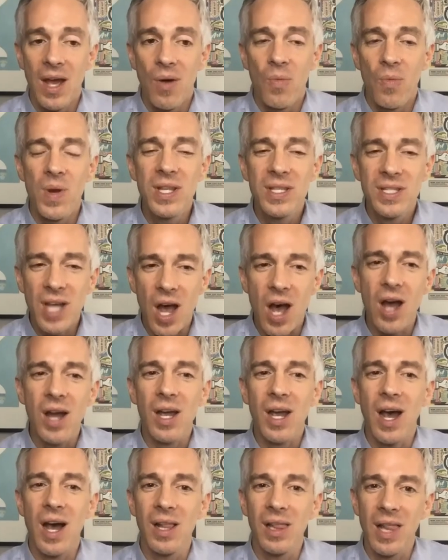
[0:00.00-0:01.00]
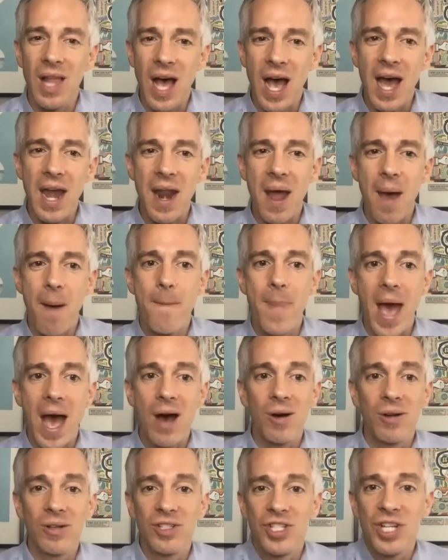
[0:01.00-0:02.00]
We talk a lot
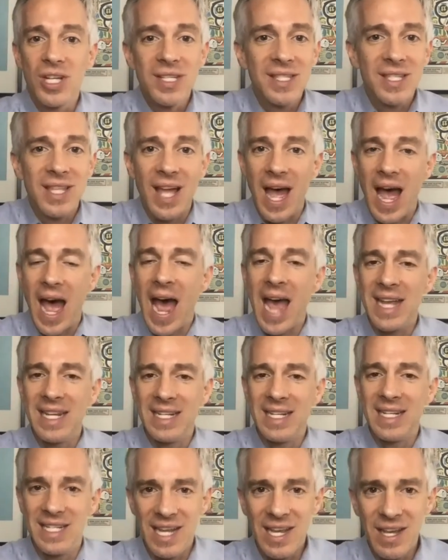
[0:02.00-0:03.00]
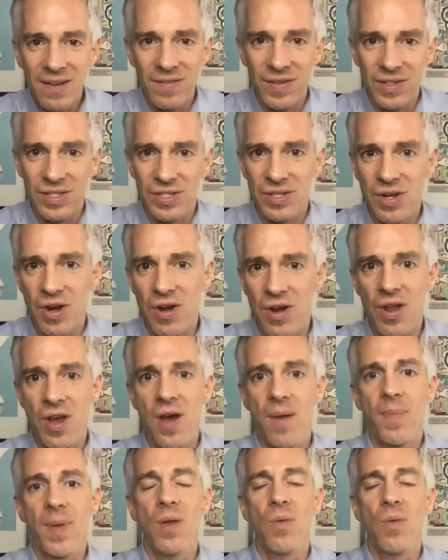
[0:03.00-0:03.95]
about just the idea of a startup